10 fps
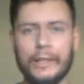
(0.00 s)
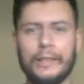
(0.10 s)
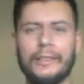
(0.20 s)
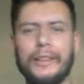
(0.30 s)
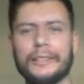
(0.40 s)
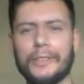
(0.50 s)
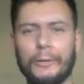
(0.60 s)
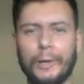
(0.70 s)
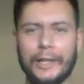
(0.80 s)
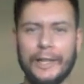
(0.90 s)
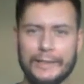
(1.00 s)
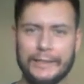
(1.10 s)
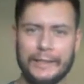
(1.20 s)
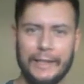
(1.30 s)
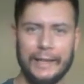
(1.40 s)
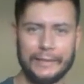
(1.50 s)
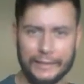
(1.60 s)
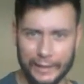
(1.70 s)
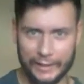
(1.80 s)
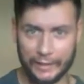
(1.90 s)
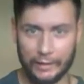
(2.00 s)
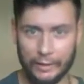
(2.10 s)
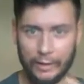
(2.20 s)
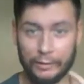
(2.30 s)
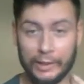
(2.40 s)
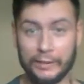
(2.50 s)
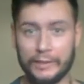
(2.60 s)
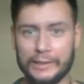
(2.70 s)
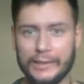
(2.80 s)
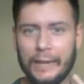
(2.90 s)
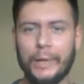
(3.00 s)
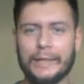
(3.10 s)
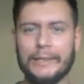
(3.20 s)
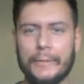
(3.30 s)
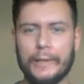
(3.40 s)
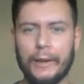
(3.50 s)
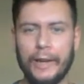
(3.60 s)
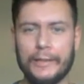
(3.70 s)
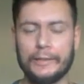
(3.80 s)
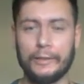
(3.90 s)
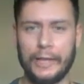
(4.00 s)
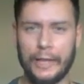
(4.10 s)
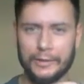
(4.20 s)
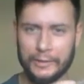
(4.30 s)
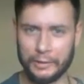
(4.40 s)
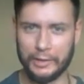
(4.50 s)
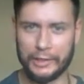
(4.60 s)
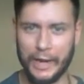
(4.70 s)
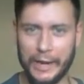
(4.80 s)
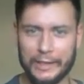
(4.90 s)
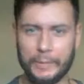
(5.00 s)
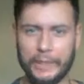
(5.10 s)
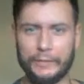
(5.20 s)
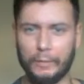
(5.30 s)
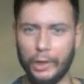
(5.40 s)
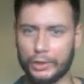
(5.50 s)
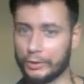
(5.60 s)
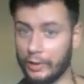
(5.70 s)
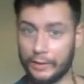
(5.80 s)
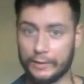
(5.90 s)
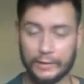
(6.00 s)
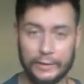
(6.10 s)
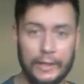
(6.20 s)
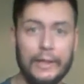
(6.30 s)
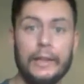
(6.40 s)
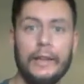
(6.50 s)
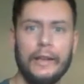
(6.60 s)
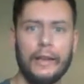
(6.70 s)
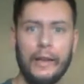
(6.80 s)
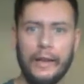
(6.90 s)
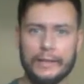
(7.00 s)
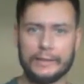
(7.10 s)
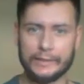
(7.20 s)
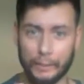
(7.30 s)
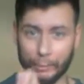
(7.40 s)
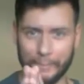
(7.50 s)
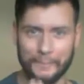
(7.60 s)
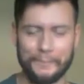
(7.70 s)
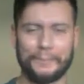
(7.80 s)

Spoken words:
Blind Strike Workouts here, and today I'm going to give you a step-by-step guide on how to increase your hand speed for martial arts. Step 1.